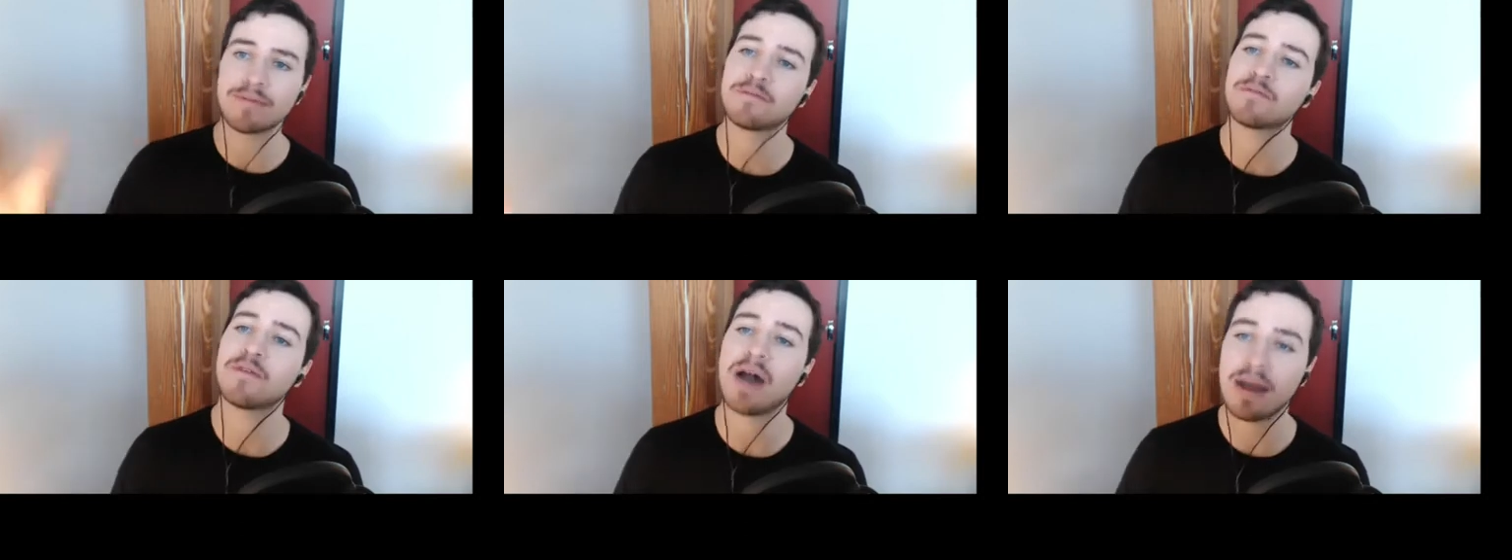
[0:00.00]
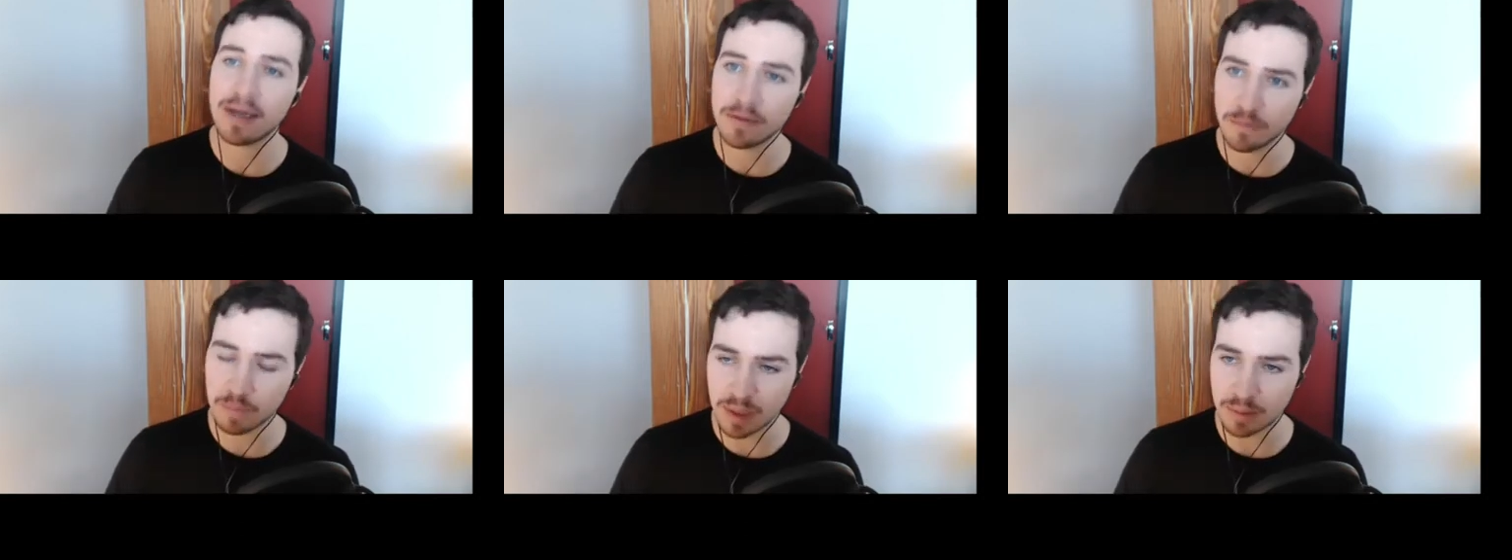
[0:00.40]

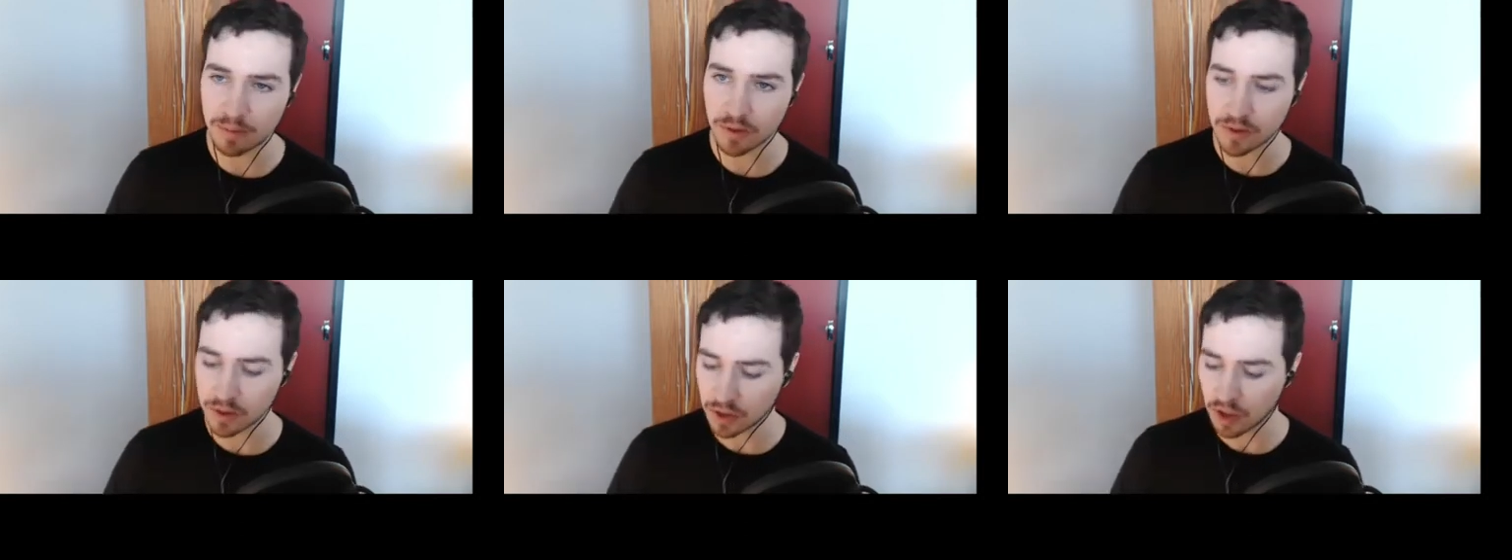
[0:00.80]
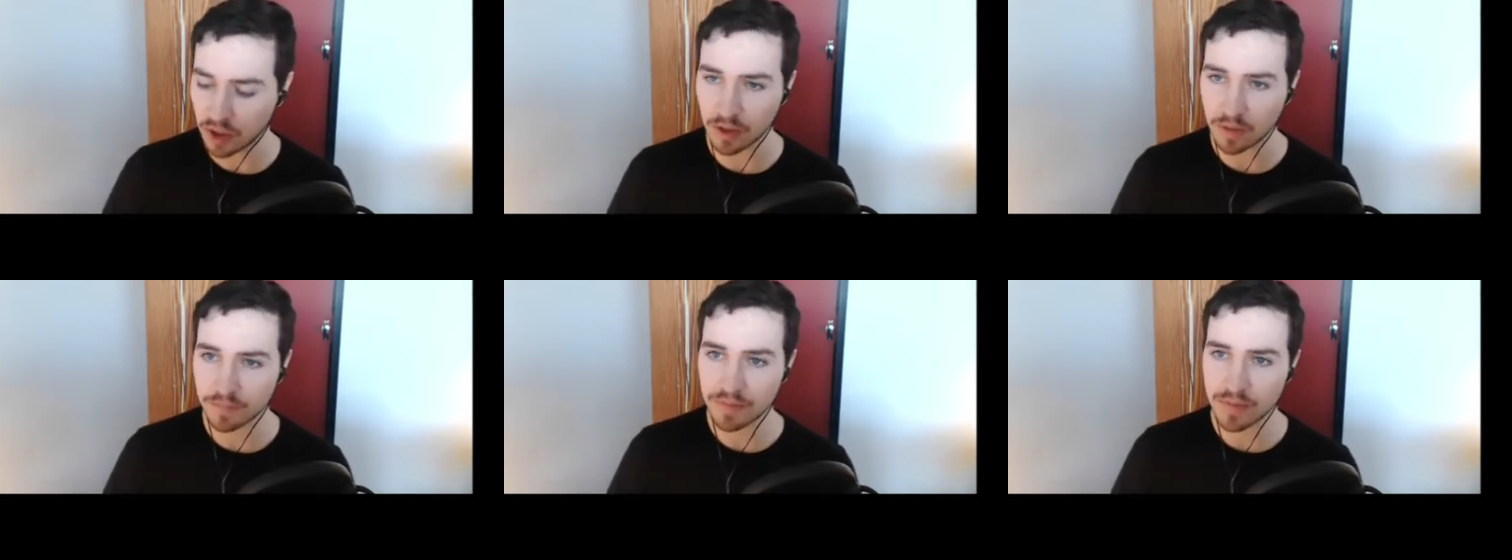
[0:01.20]
5 people to
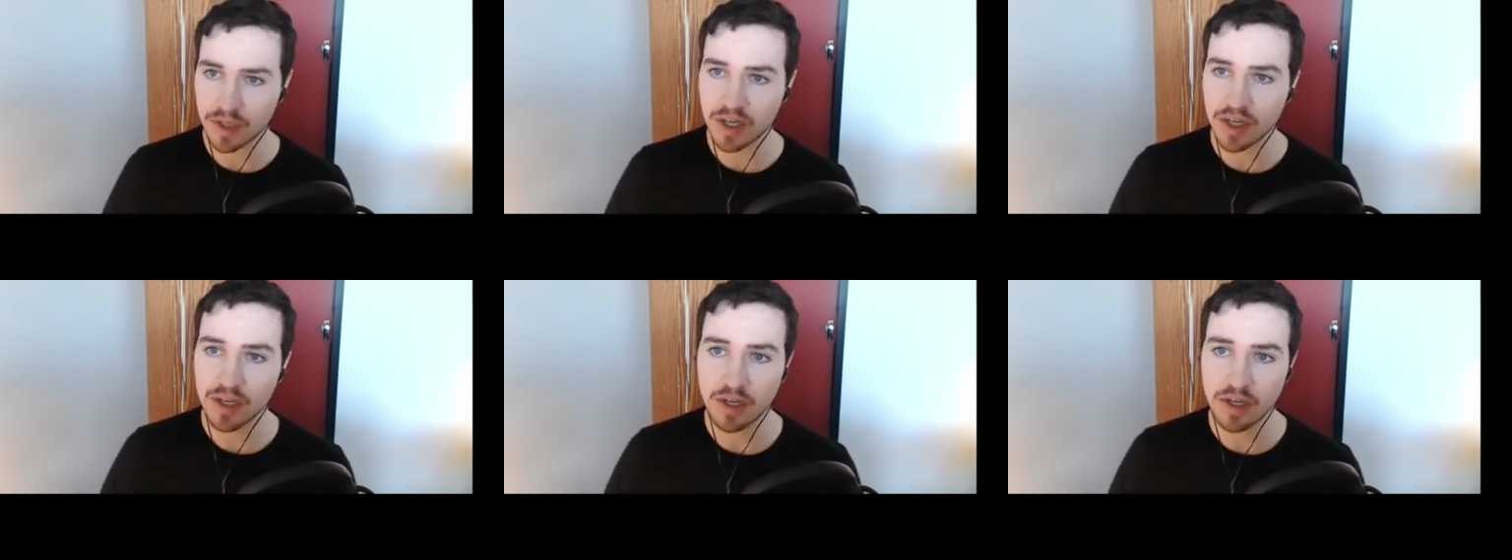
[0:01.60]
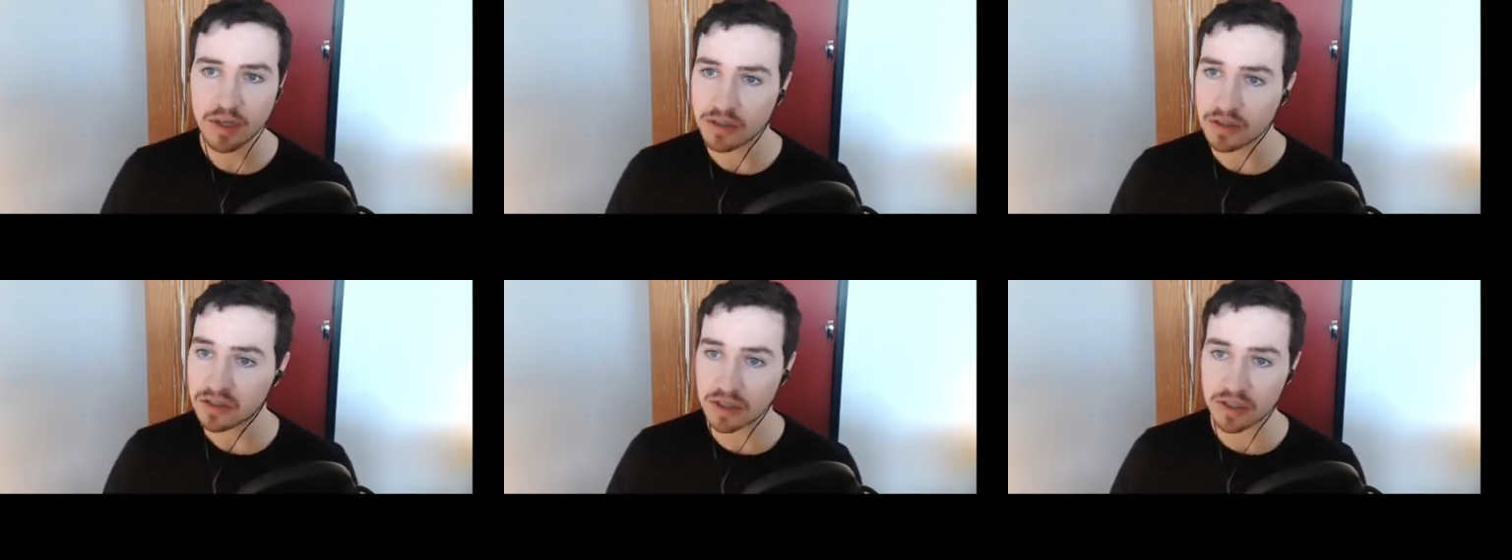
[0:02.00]
call.
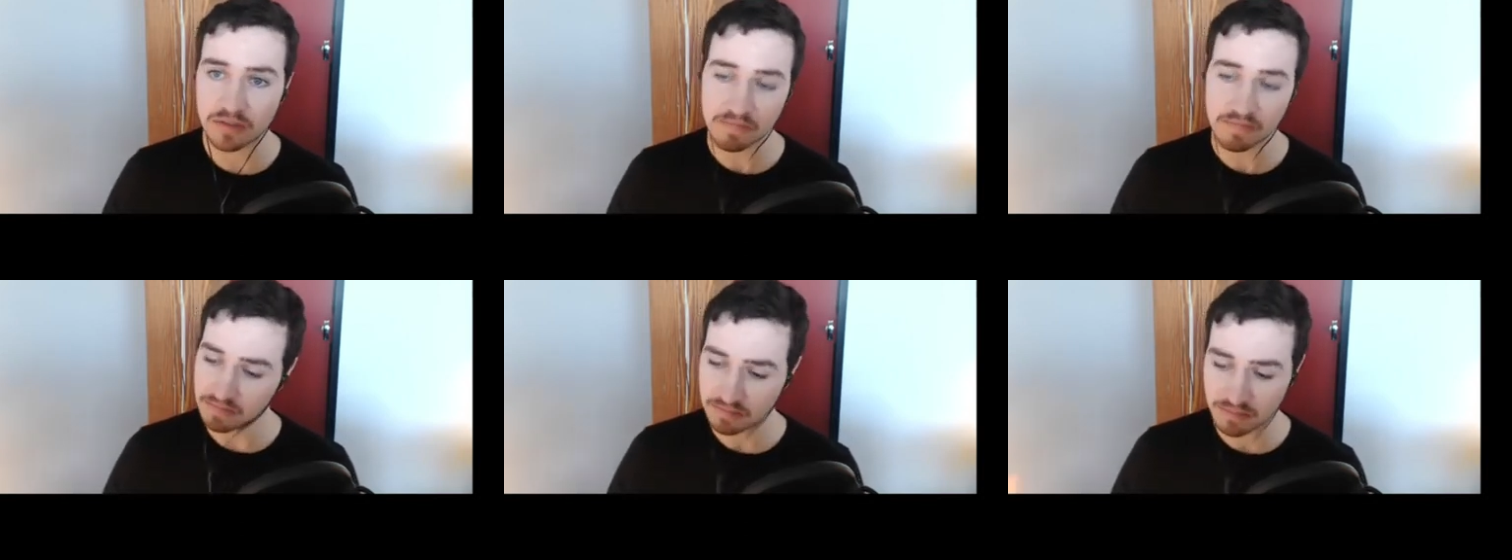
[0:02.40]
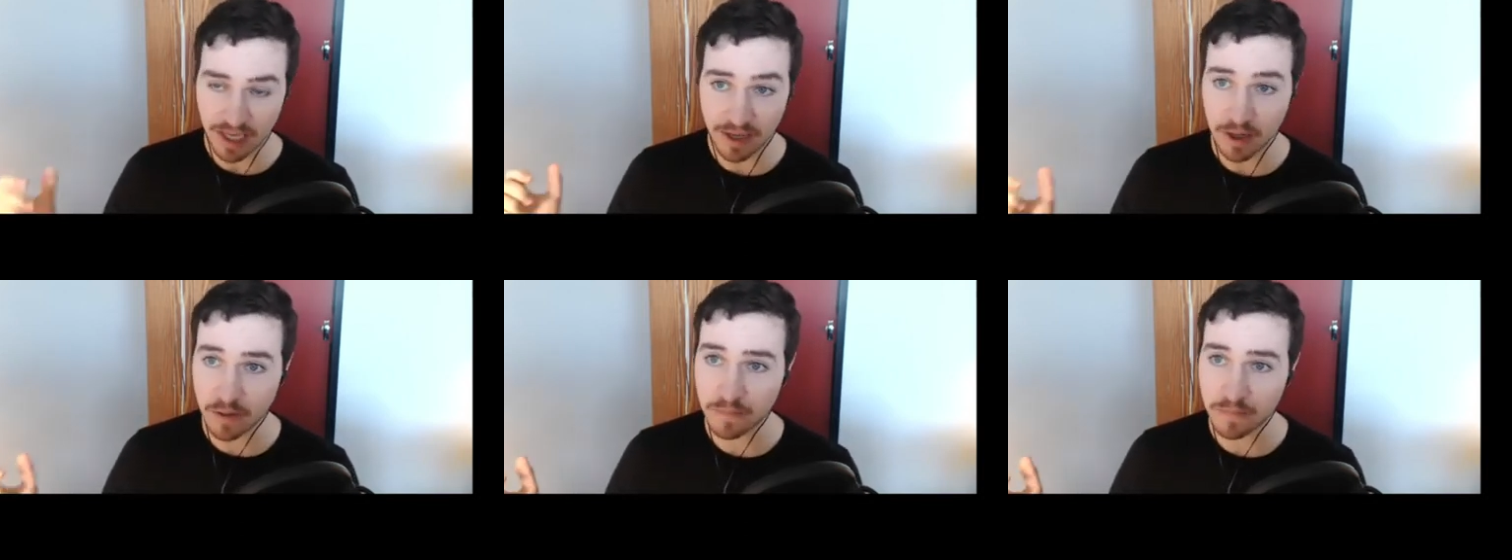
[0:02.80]
You just
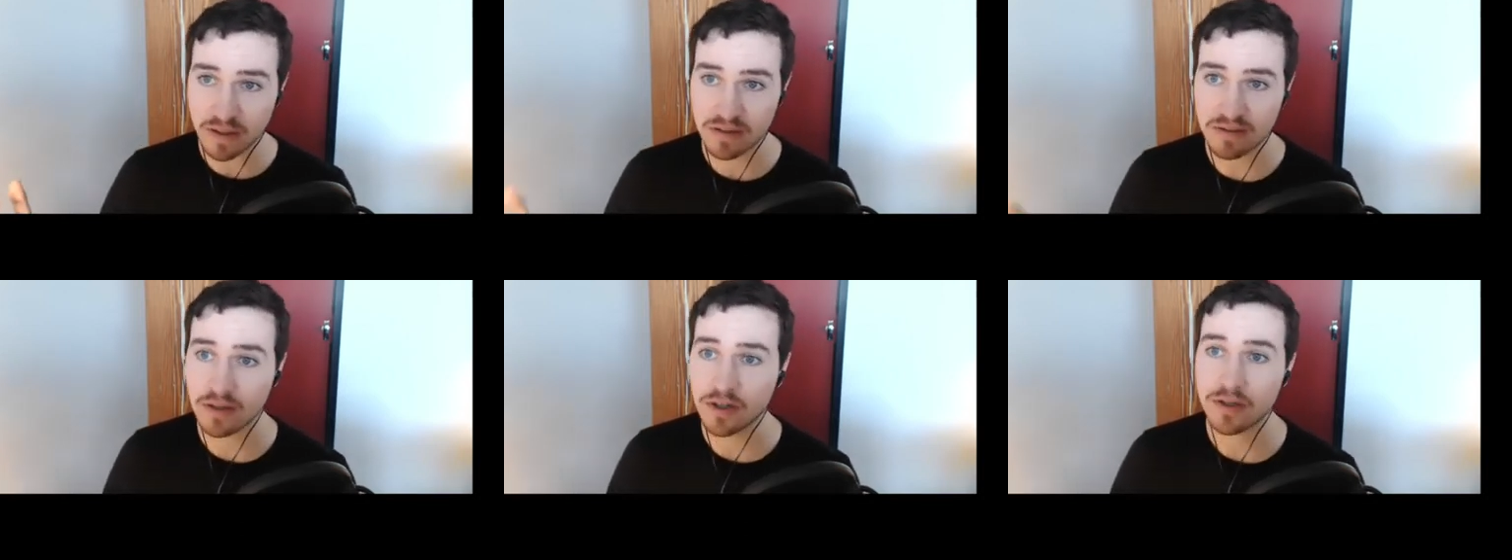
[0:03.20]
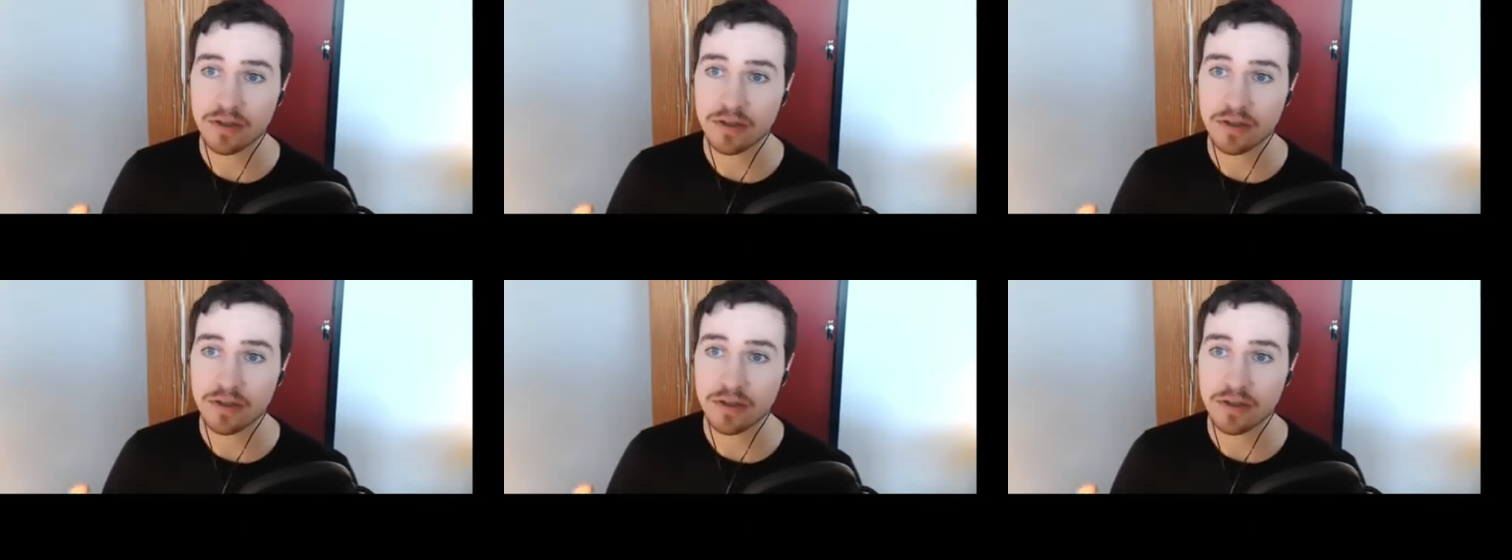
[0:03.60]
take your phone,